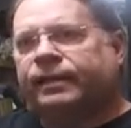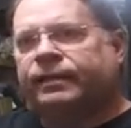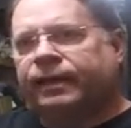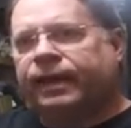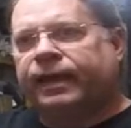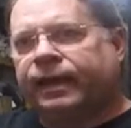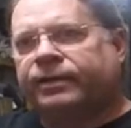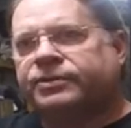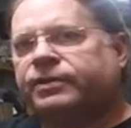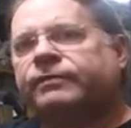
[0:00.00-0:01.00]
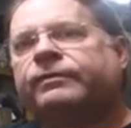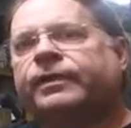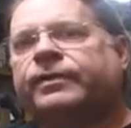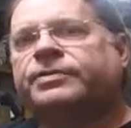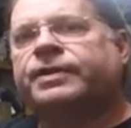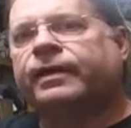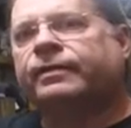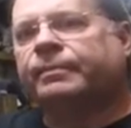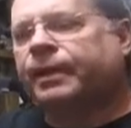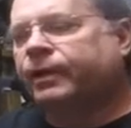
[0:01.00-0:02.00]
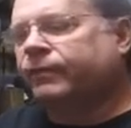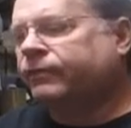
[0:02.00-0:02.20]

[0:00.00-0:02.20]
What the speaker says: that actually flares out the mouth.